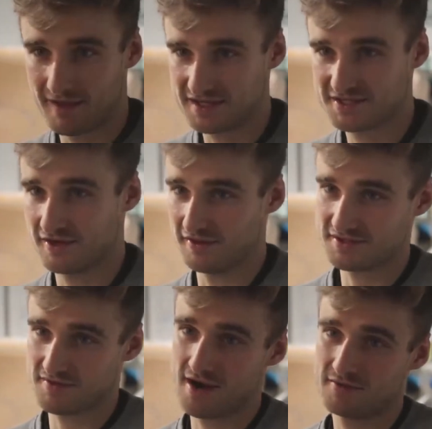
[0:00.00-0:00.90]
let's turn
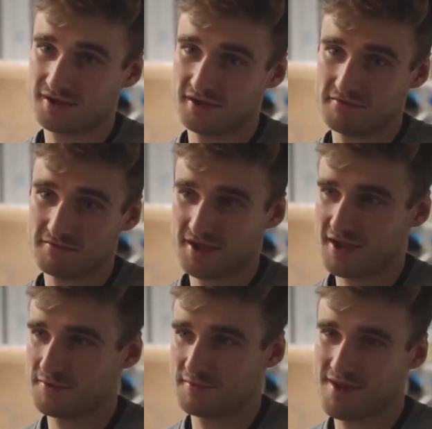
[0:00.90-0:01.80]
this round, and we came
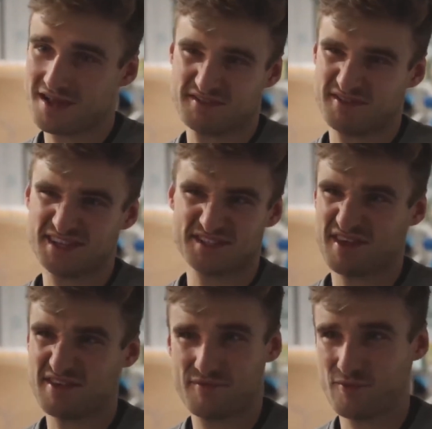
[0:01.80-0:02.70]
up with a massive list of
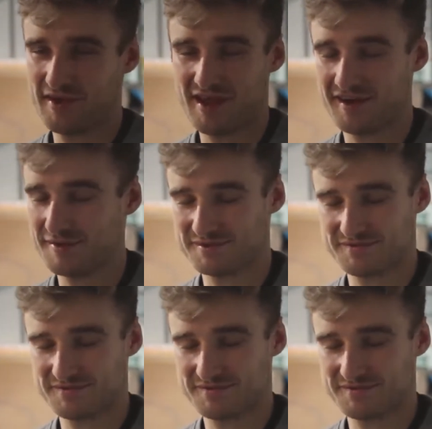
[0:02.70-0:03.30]
like 40 items,